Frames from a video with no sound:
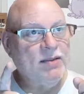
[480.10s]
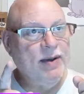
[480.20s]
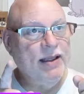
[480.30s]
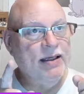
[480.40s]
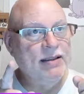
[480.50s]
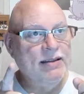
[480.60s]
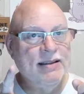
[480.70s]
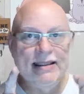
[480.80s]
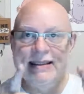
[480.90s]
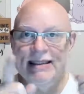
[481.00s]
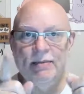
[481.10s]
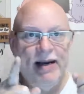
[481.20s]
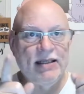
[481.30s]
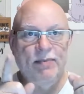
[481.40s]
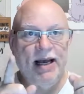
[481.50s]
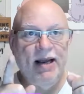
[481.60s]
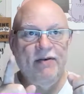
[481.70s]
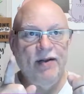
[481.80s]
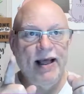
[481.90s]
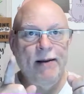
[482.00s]
me this. This is the best buy
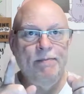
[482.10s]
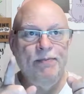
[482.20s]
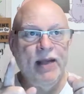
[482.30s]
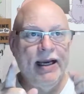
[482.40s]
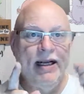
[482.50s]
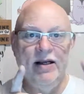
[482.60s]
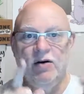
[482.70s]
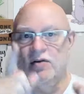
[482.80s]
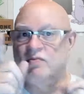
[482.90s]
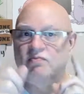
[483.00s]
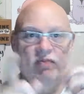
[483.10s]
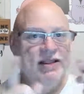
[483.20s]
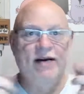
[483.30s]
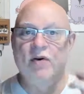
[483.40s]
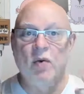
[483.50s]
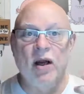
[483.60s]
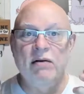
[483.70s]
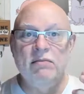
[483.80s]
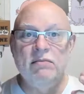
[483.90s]
for them. I'm going to use whichever one.